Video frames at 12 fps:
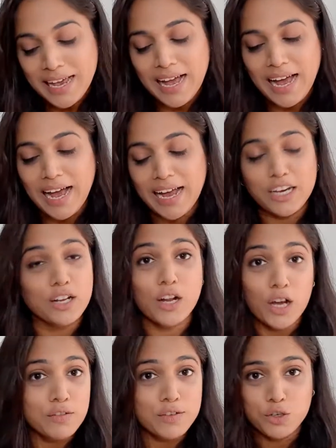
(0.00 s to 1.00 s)
I
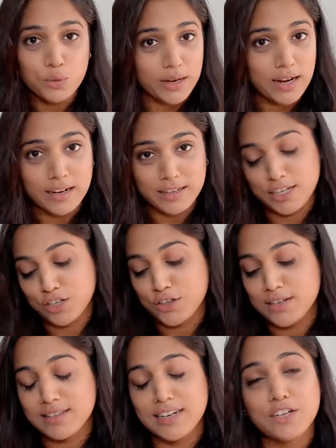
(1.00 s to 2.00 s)
love jewel
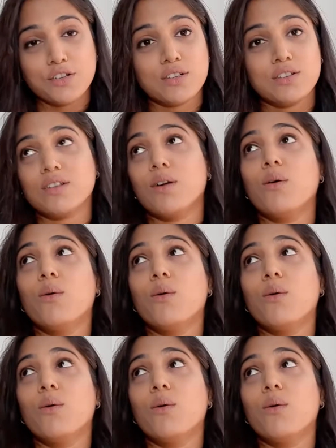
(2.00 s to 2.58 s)
Alocasias and I just